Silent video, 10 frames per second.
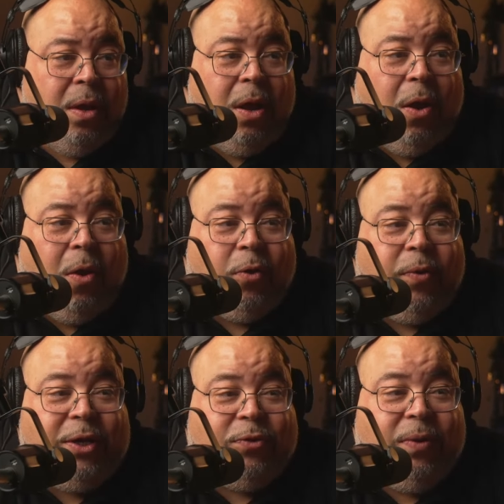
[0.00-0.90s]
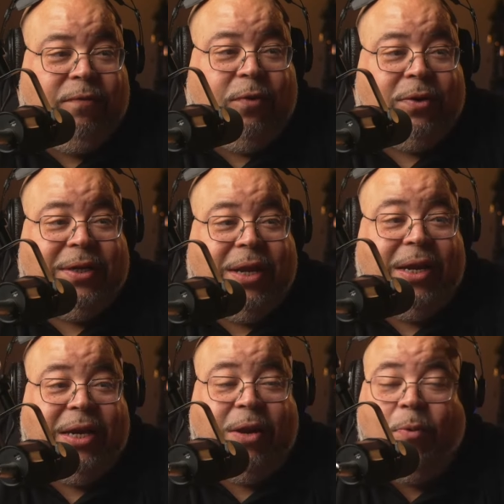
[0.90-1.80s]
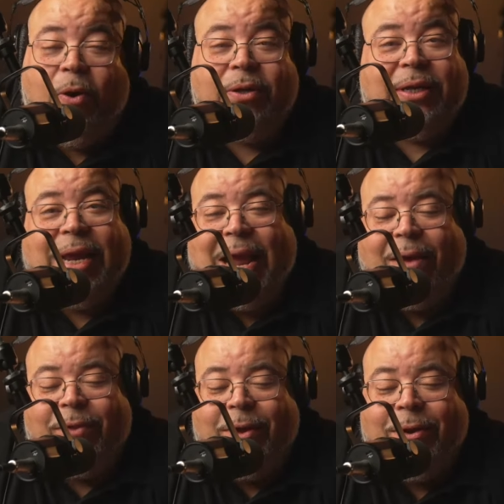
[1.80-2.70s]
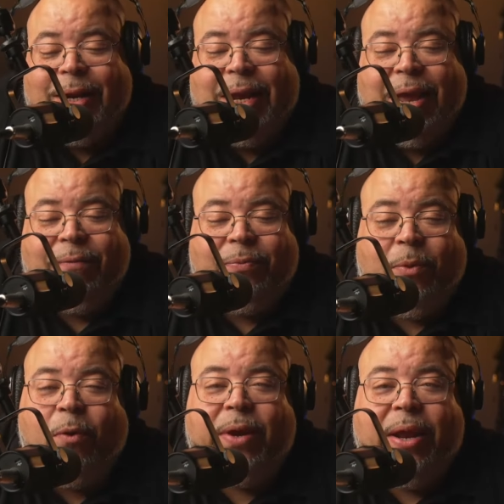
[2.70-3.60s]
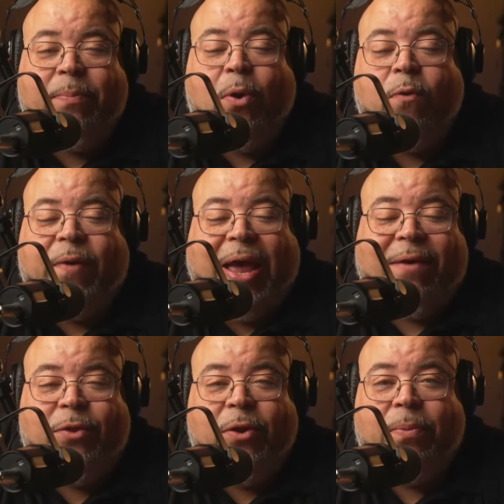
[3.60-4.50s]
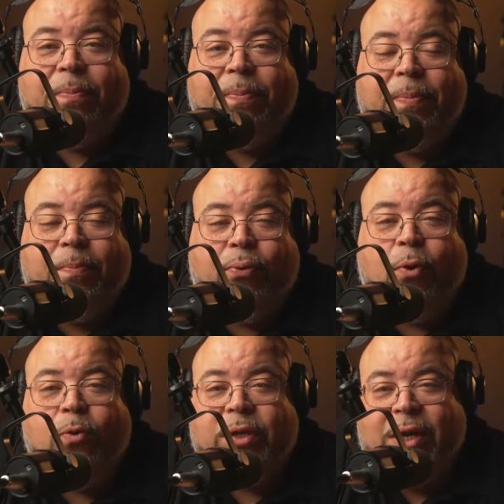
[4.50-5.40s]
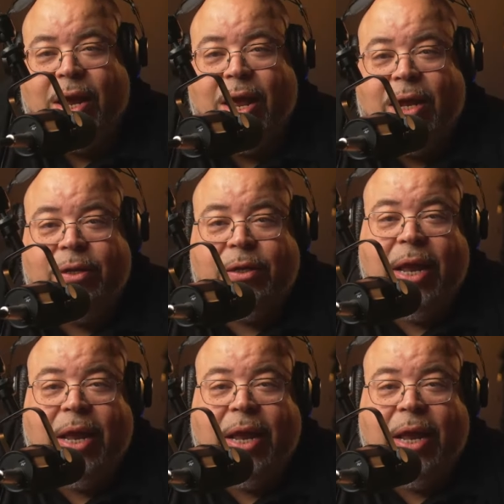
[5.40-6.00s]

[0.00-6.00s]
Oh, green screen versus LED walls. They have their they have both they both have their pros and cons.